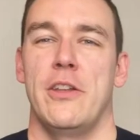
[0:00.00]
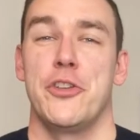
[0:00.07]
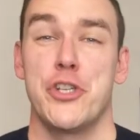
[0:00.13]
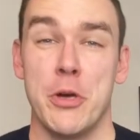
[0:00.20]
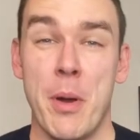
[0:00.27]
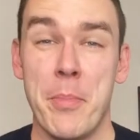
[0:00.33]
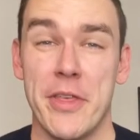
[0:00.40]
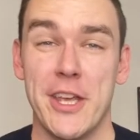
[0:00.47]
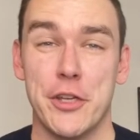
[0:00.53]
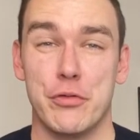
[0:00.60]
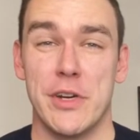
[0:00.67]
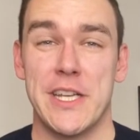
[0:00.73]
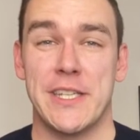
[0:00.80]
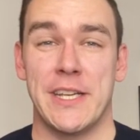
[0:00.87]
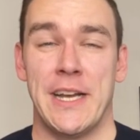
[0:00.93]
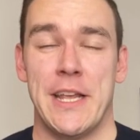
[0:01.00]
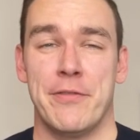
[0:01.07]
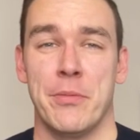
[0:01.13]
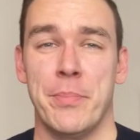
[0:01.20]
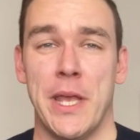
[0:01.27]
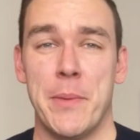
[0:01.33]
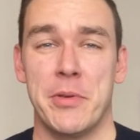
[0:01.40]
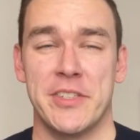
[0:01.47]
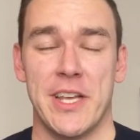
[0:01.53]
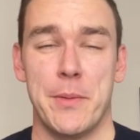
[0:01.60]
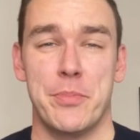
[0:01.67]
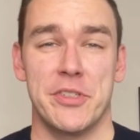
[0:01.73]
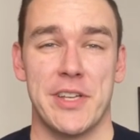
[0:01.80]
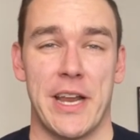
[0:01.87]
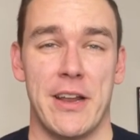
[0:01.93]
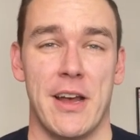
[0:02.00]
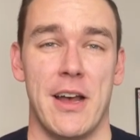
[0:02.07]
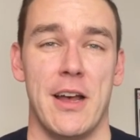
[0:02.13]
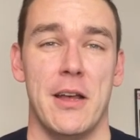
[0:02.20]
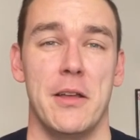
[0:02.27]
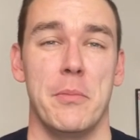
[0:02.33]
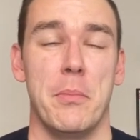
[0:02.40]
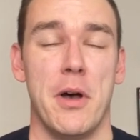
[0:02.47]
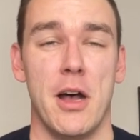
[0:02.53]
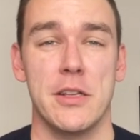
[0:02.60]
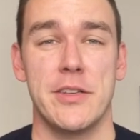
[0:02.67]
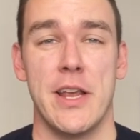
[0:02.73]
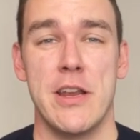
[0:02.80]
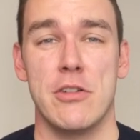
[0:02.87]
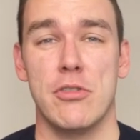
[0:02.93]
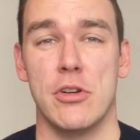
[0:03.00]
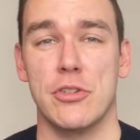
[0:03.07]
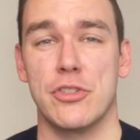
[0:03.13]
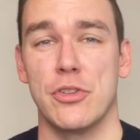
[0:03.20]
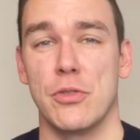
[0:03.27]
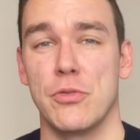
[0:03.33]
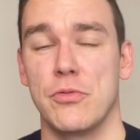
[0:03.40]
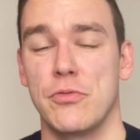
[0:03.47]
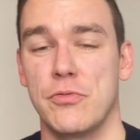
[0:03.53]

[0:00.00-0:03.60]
Do you remember this recently from BBC presenter Martin Croxall?